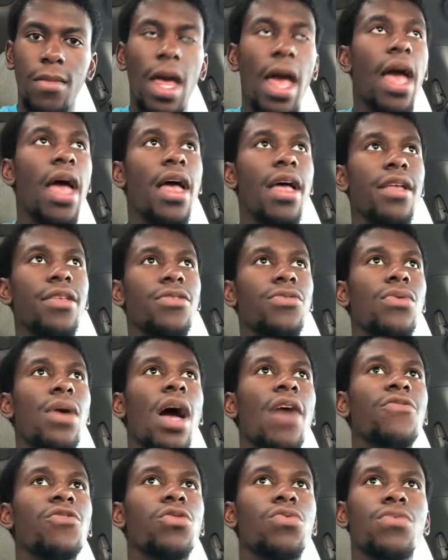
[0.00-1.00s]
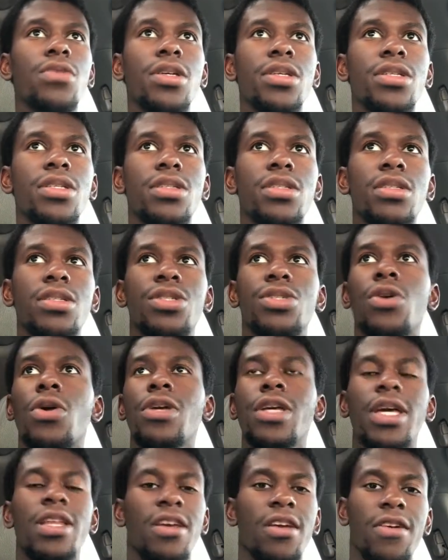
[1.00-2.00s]
and you have no reason to
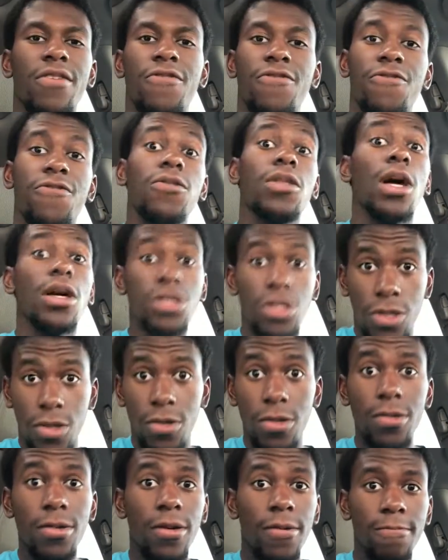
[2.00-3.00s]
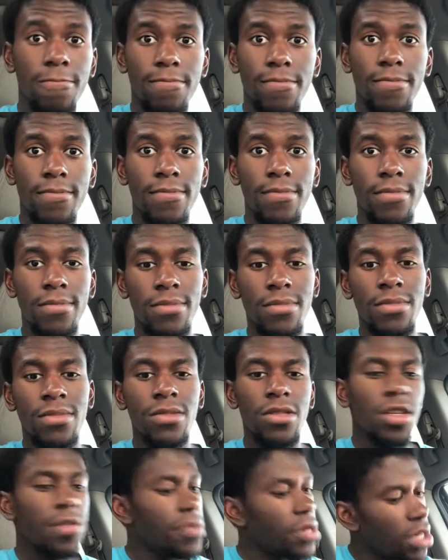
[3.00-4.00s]
start getting flustered,
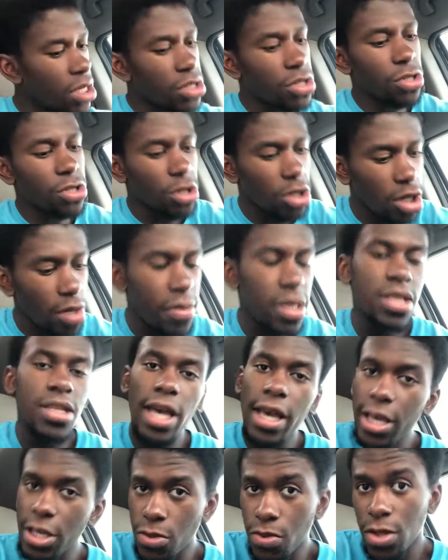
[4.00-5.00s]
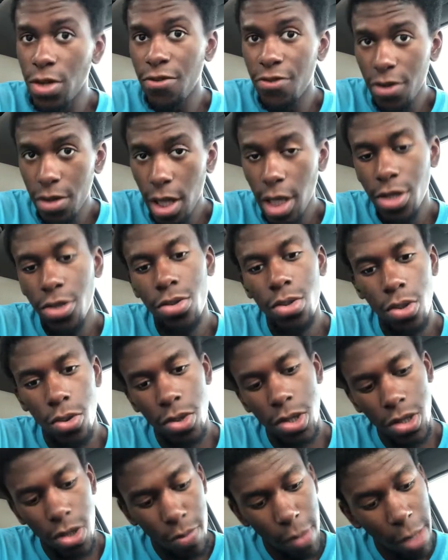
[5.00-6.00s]
because there's going to be days when you feel like you're
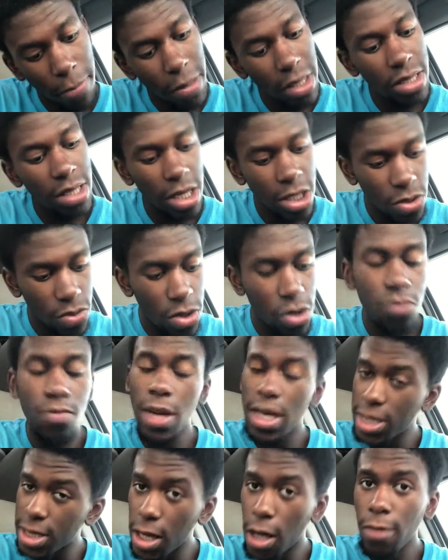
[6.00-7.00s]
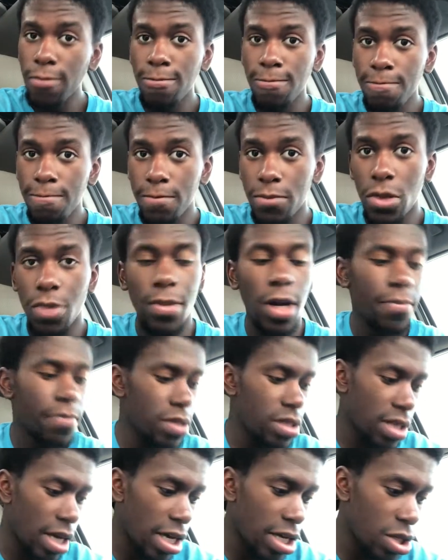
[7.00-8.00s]
losing. There might be days when you mess up. There might
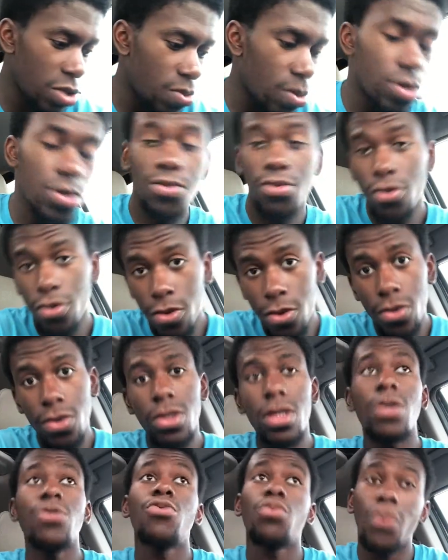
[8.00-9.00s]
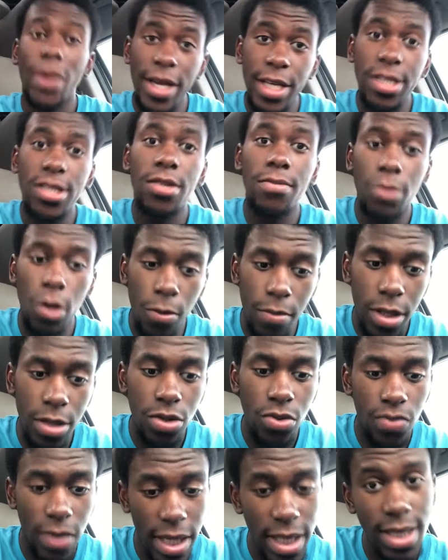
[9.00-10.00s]
be days when you lose or waste a
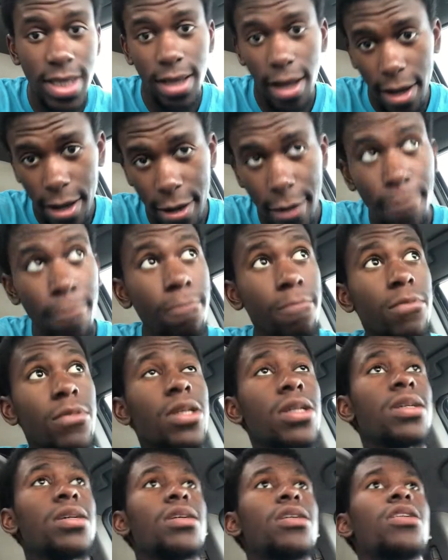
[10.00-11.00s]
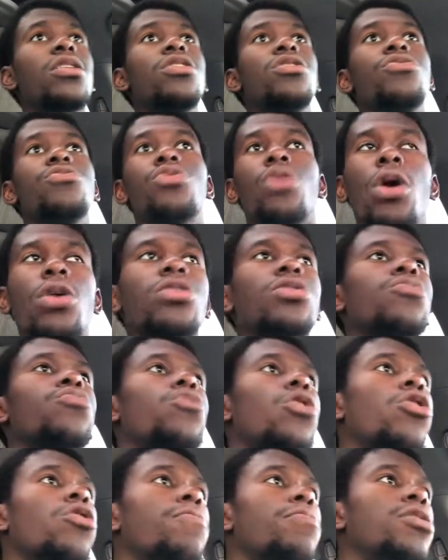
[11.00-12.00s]
moment. You waste time. You talk to the
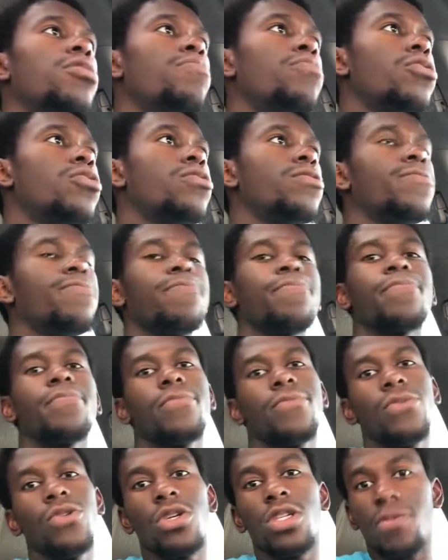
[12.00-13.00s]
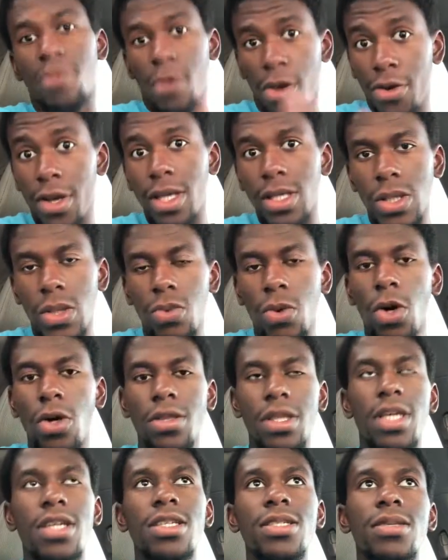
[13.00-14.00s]
wrong people. You experience the
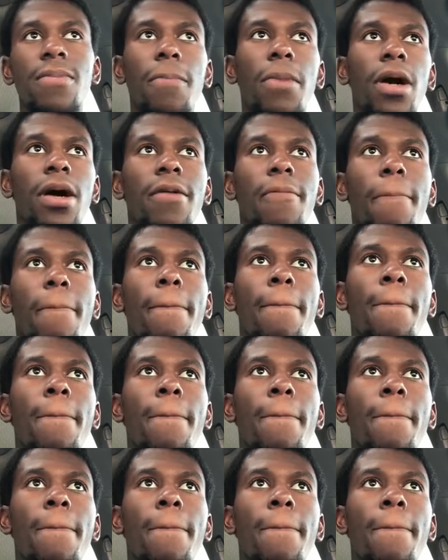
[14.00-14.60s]
wrong things. But